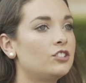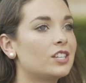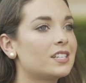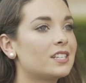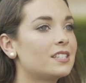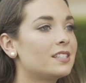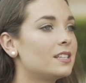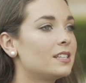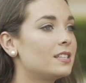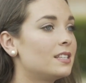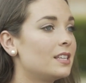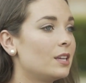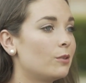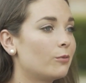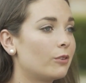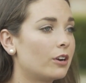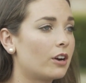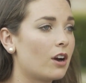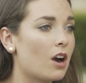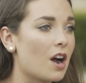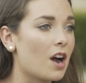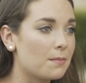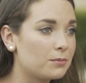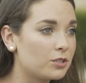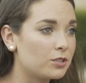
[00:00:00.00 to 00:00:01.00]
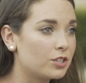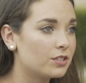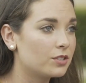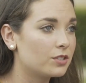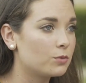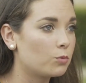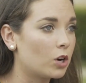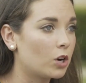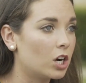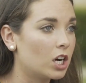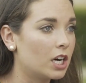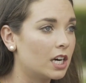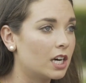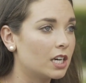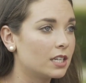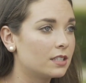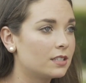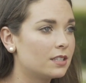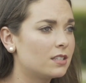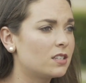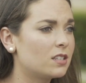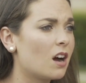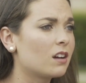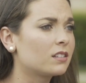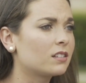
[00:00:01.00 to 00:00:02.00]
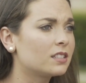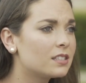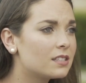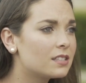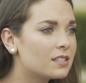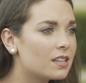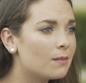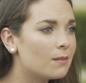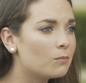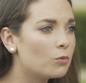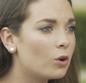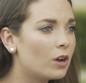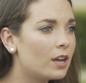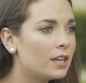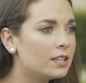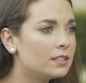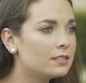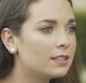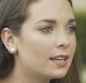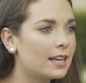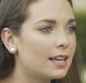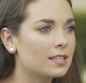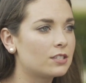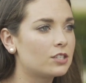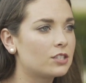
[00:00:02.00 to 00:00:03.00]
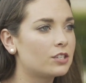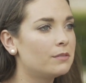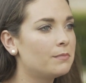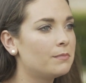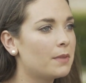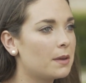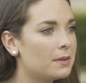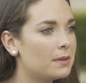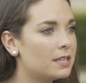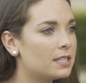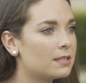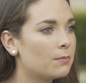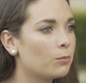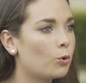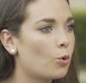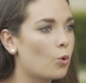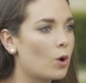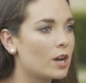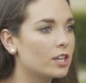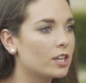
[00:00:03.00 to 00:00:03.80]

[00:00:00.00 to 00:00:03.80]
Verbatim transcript: just to see what our options were, to talk to someone, answer maybe some